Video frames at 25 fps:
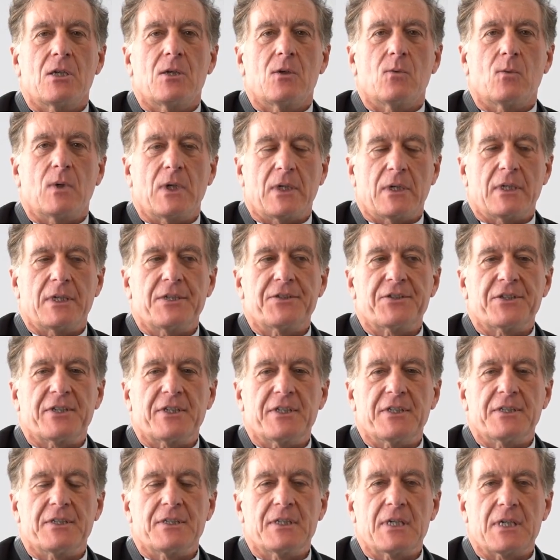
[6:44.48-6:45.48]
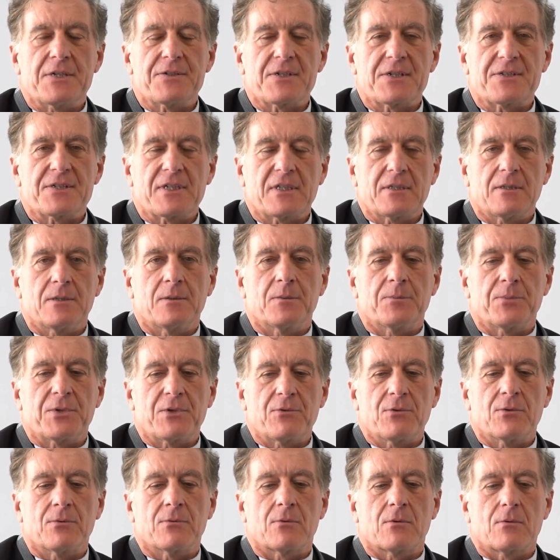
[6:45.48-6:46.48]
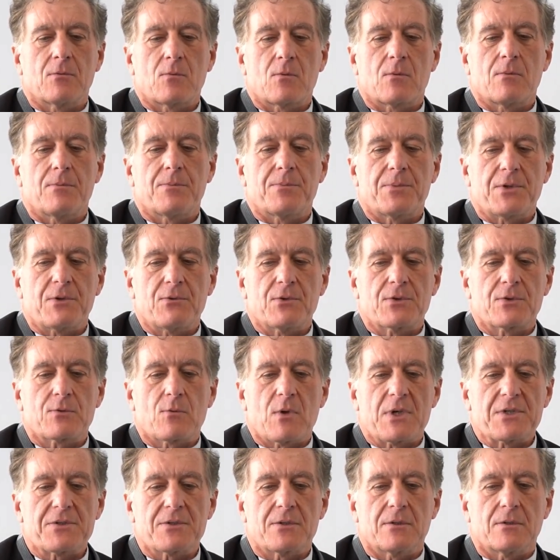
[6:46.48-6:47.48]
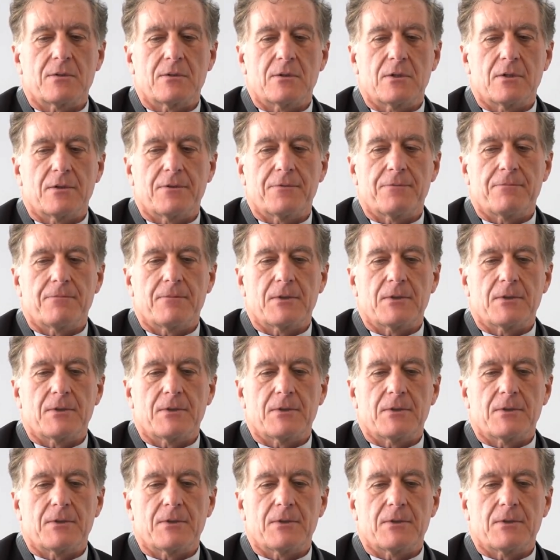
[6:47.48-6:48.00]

Well, as I said in the previous question, there